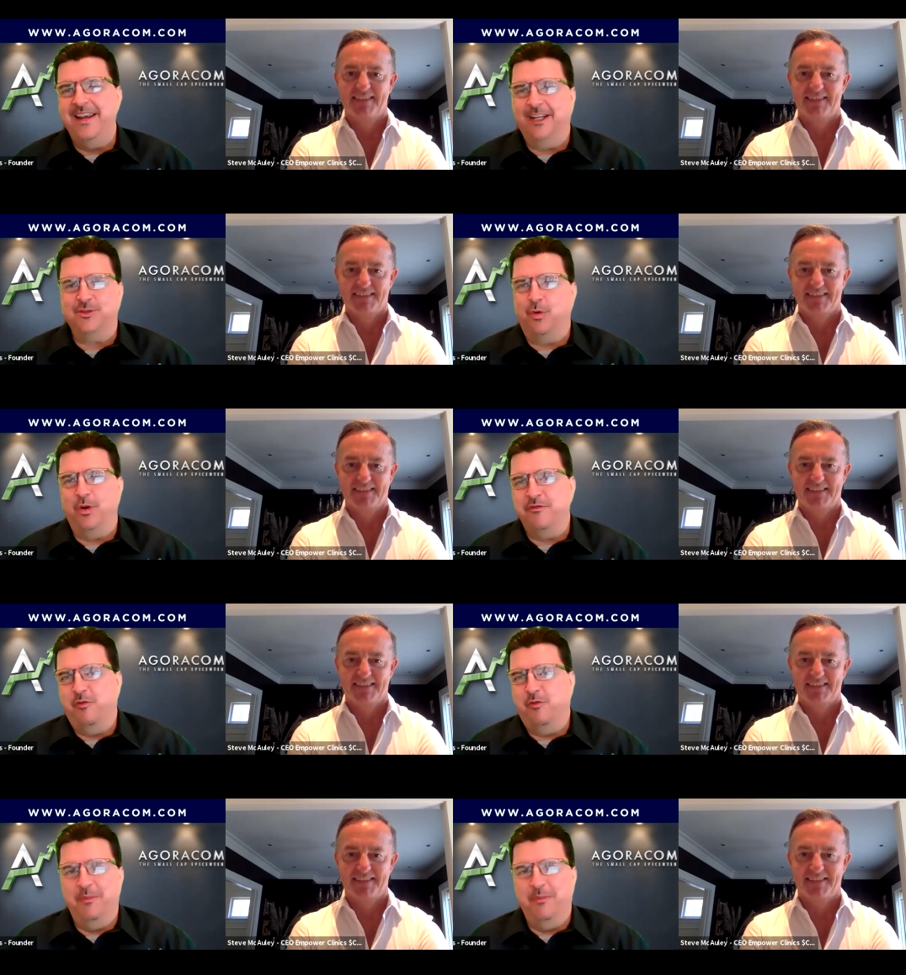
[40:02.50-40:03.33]
Speaker 1: next
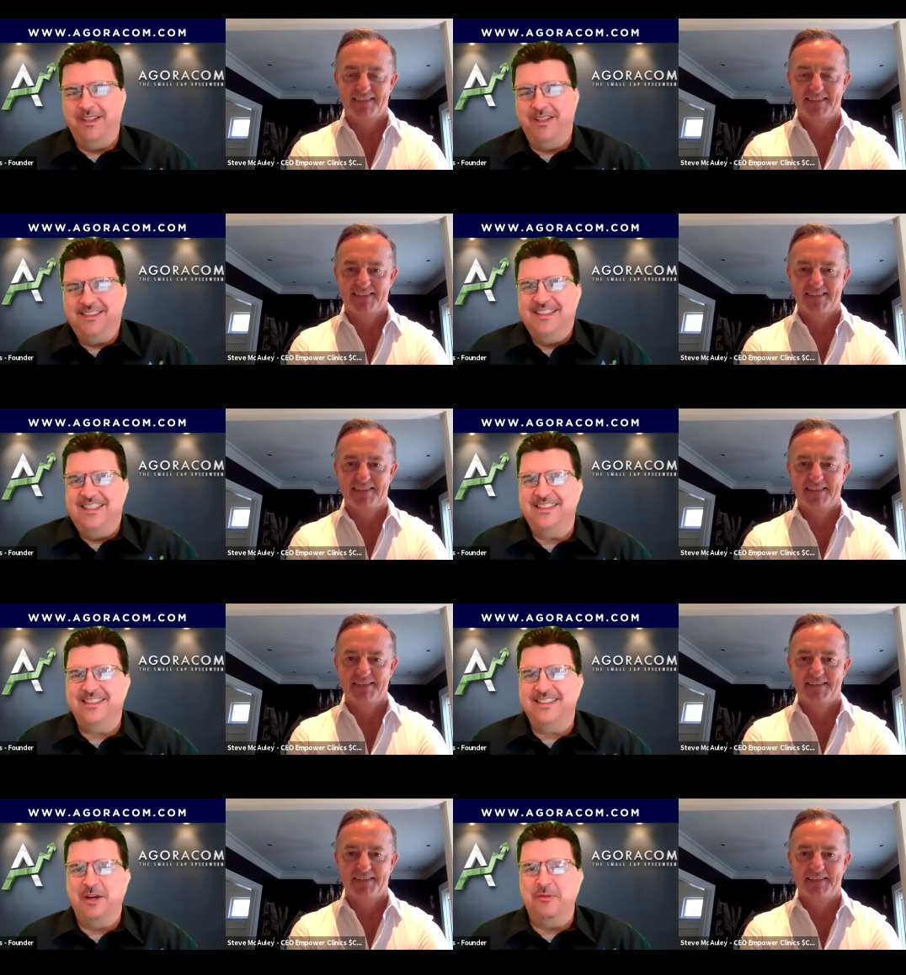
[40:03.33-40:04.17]
twenty-four months, because
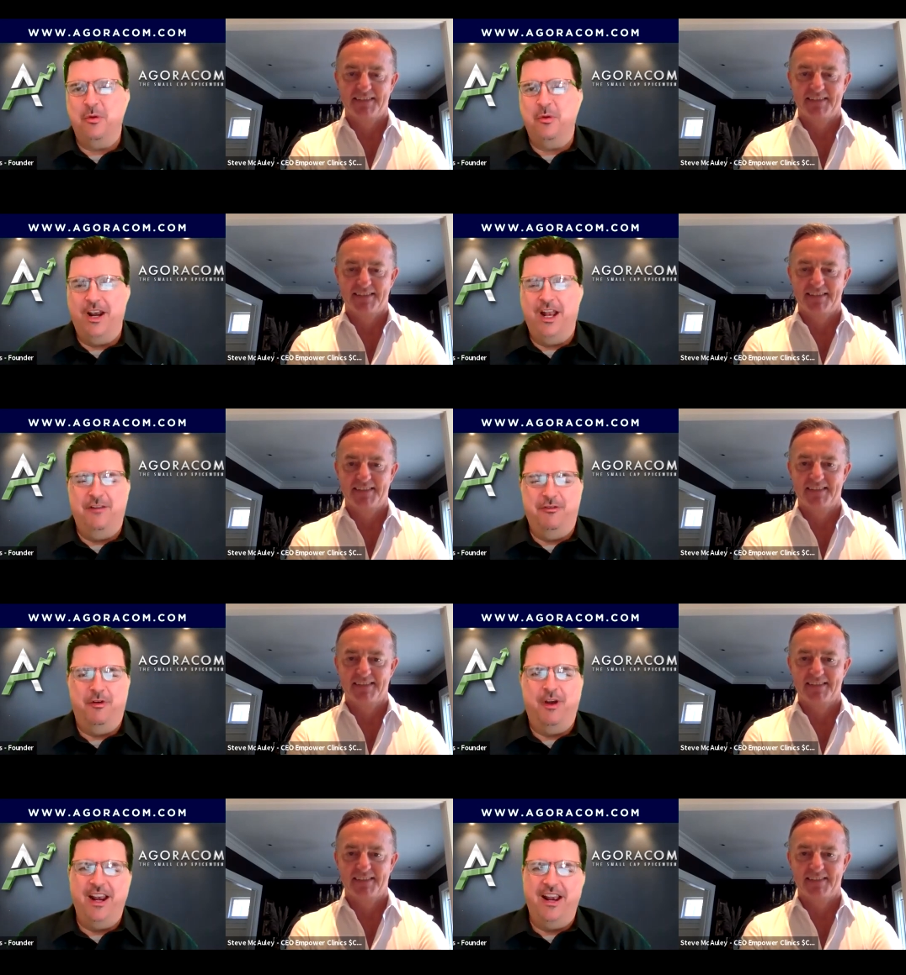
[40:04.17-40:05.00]
this is going to be one hell of
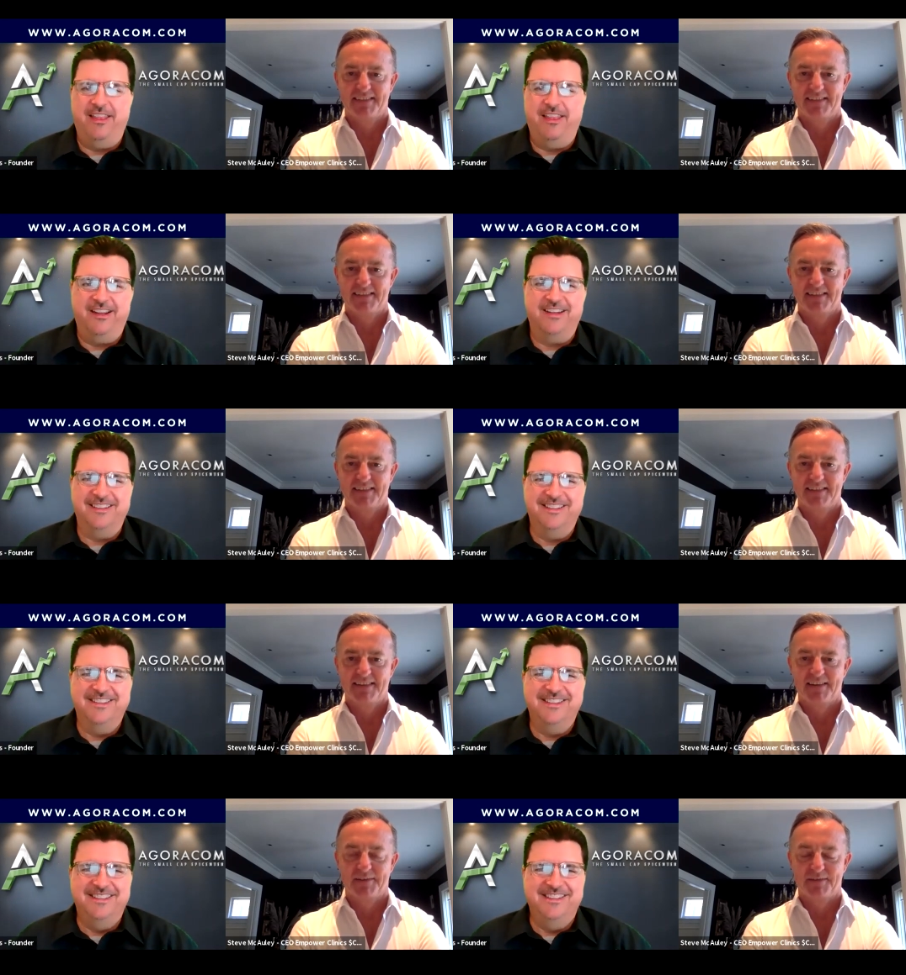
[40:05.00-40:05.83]
a ride, I
Speaker 2: think.
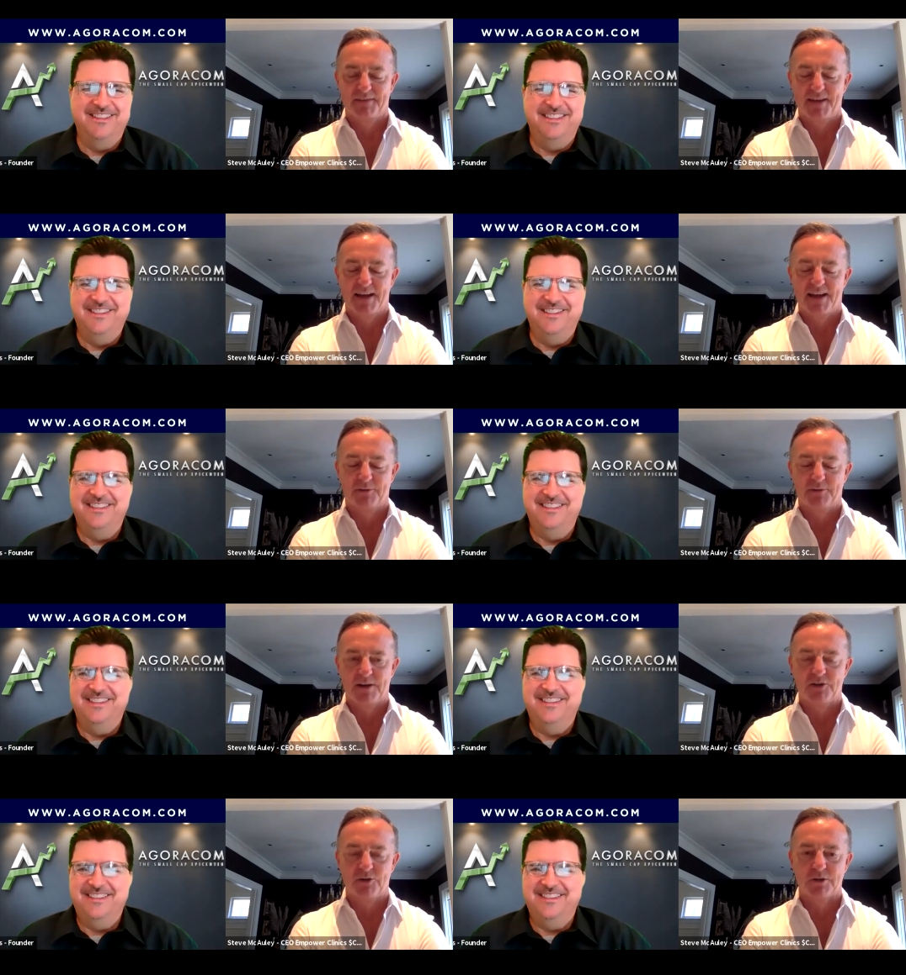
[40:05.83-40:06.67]
Yeah,
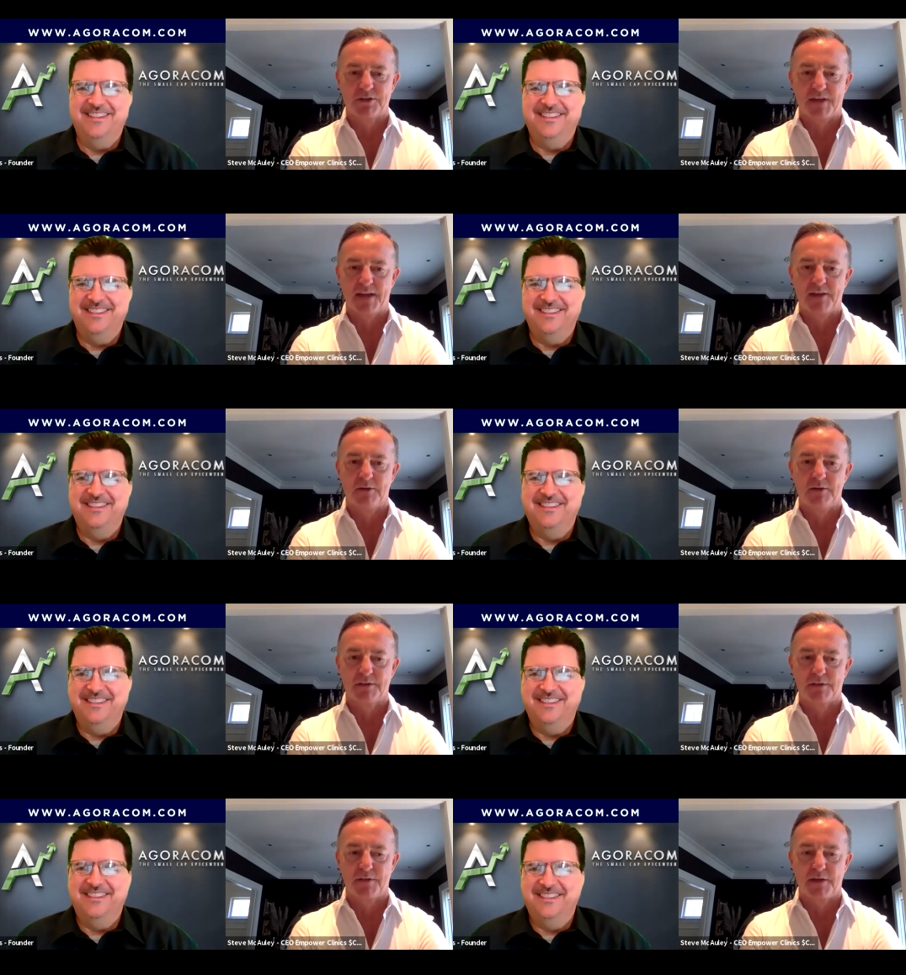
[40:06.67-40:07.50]
great, George. Thank you.
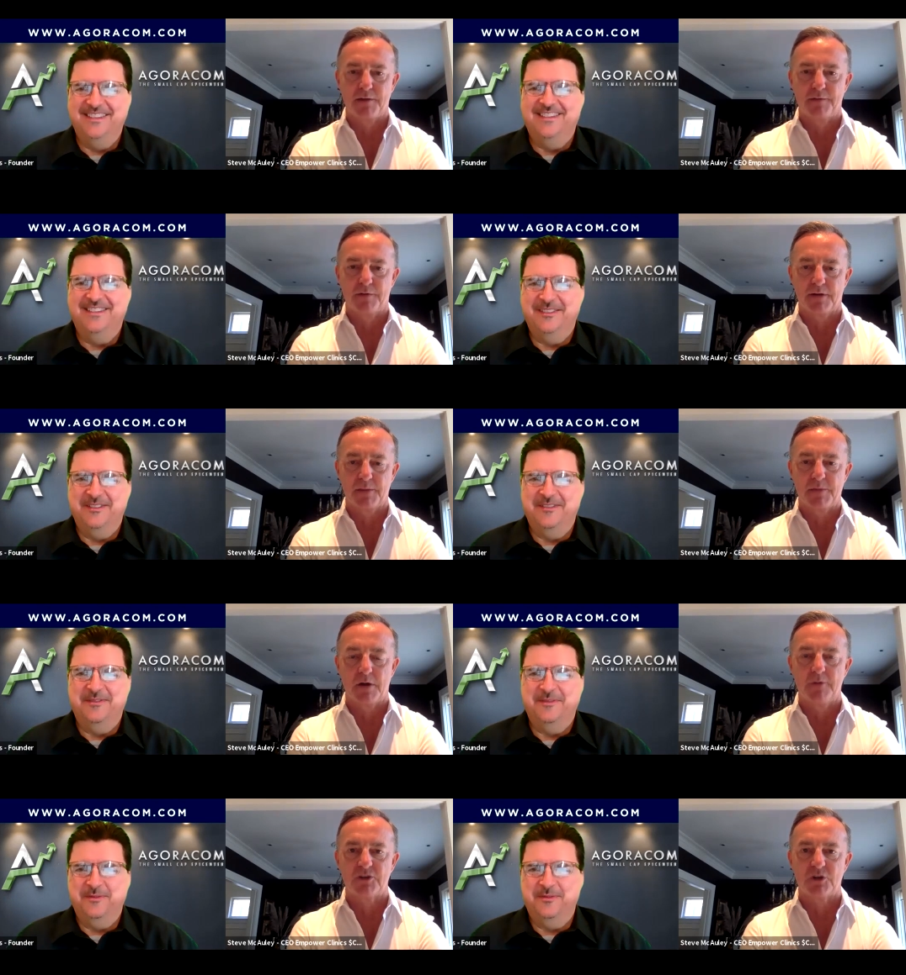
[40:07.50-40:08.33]
Listen, thank you for getting
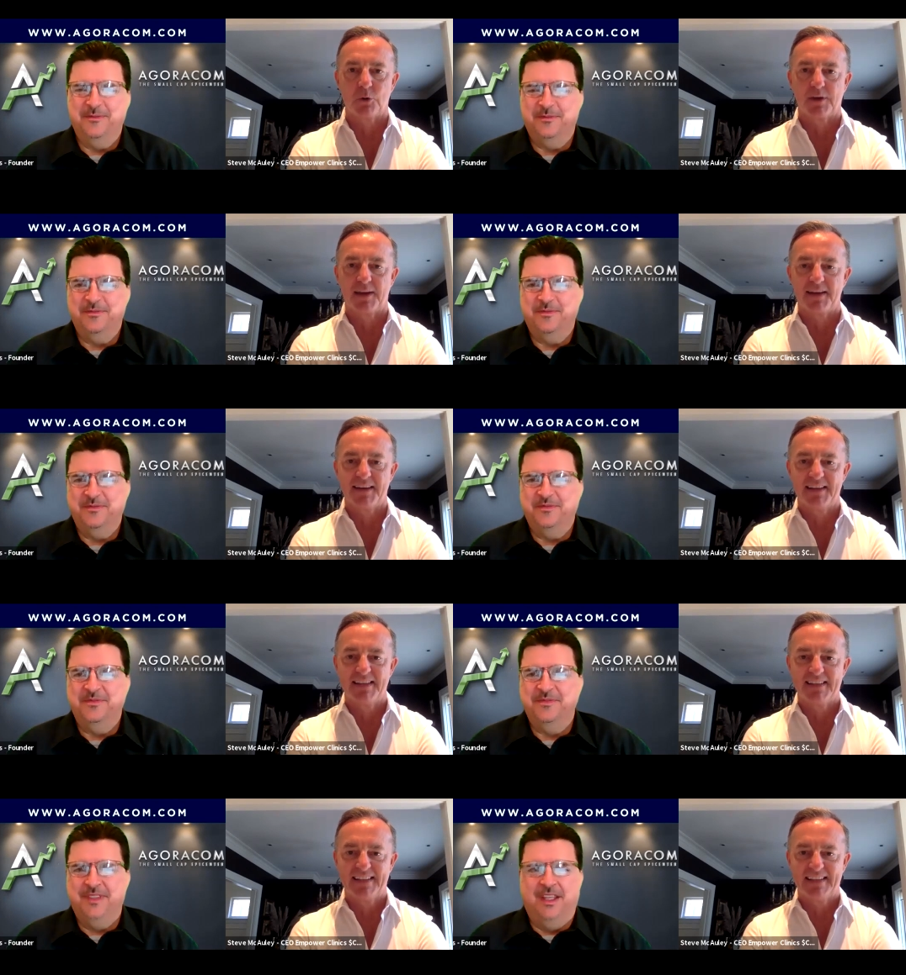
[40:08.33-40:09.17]
me on the show again.
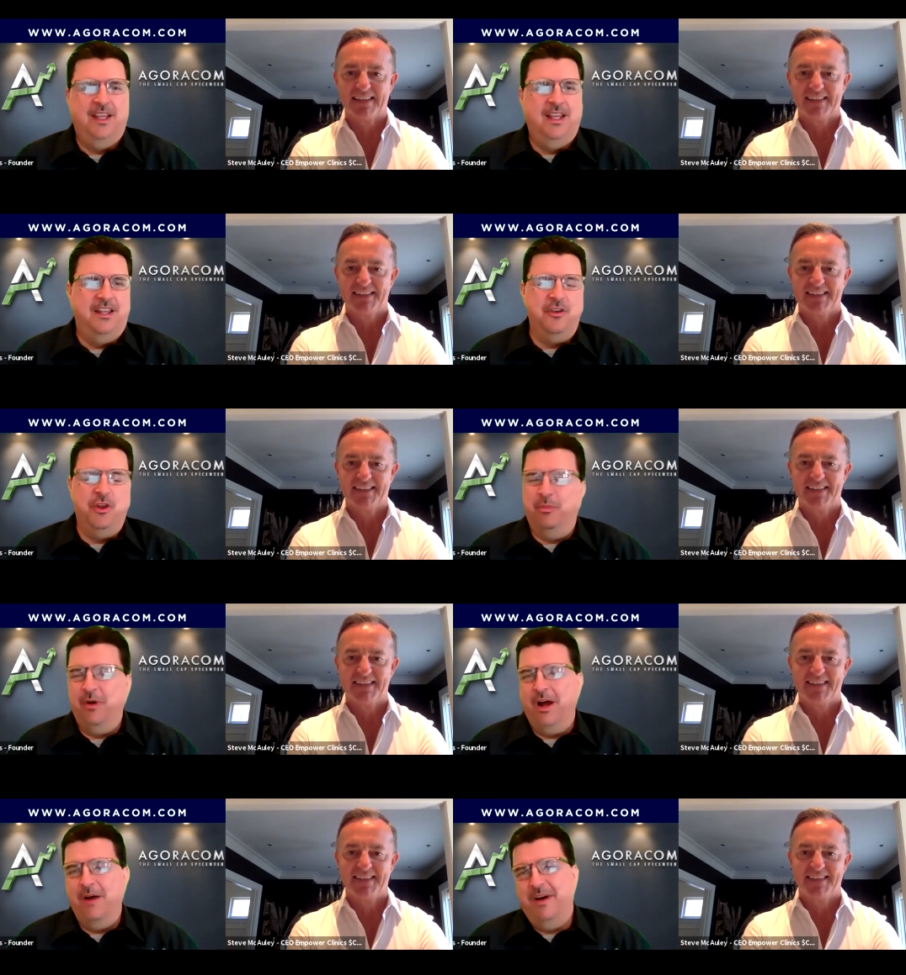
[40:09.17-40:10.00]
No
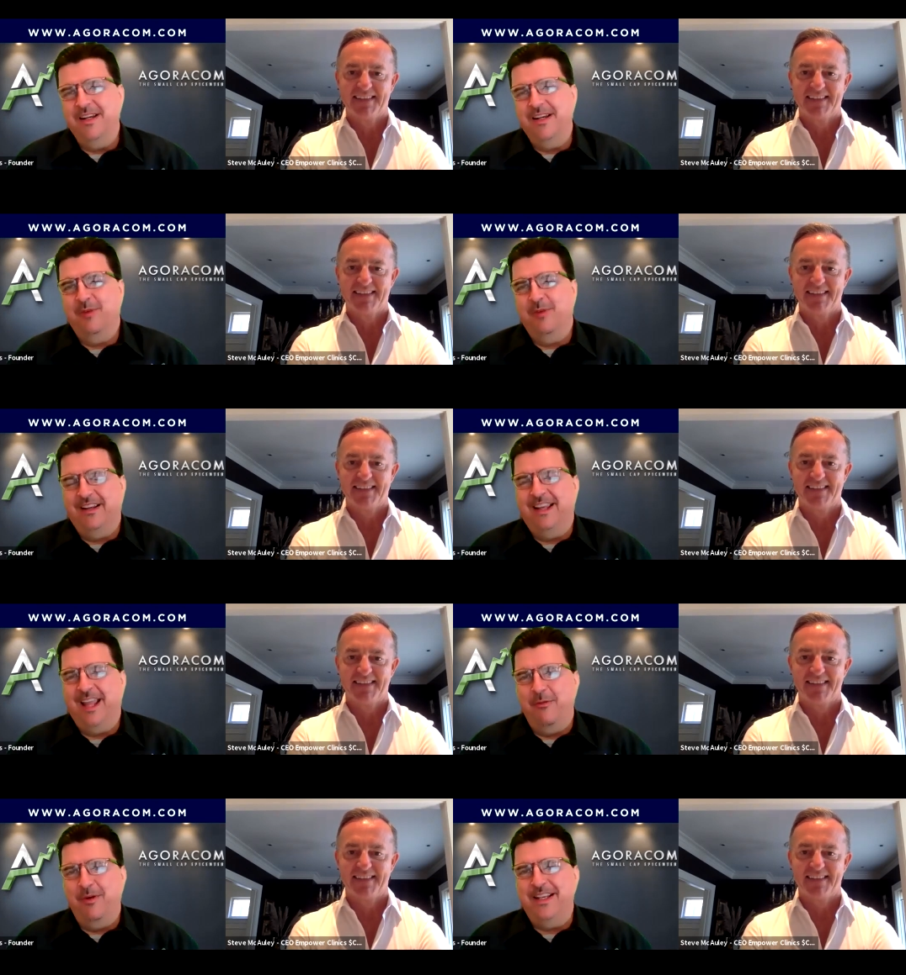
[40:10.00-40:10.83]
problem,
Speaker 1: buddy. We
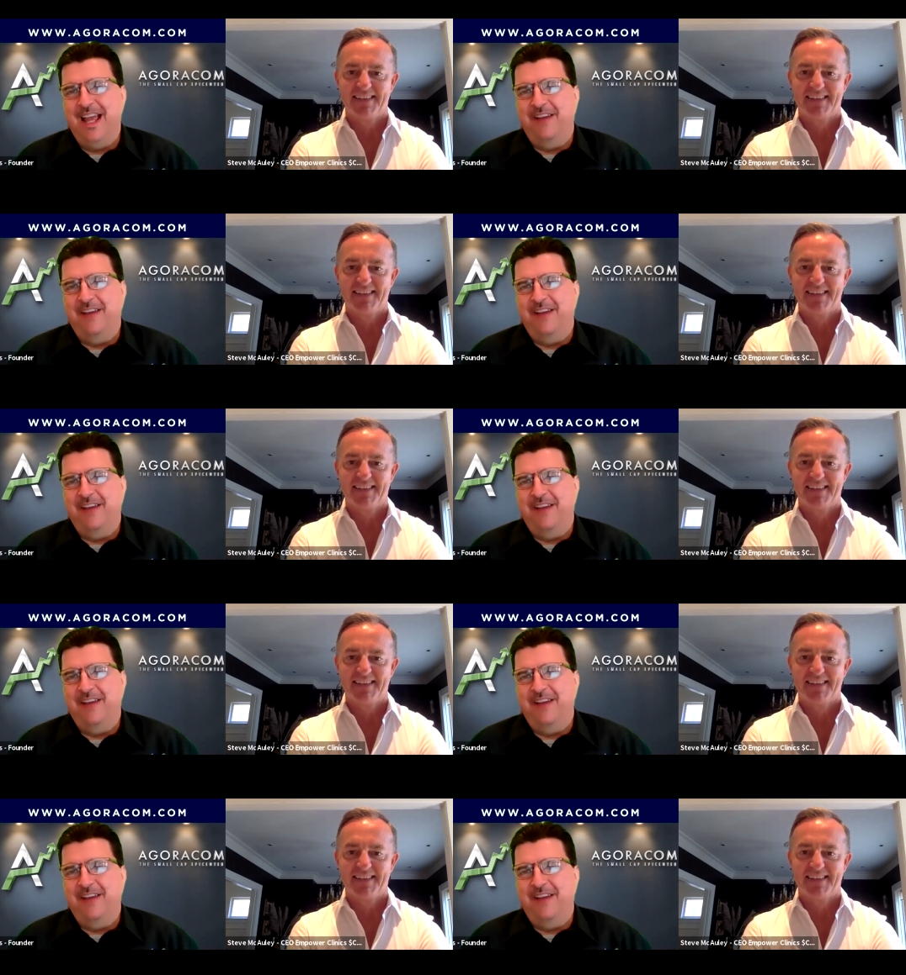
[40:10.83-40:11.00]
can't wait to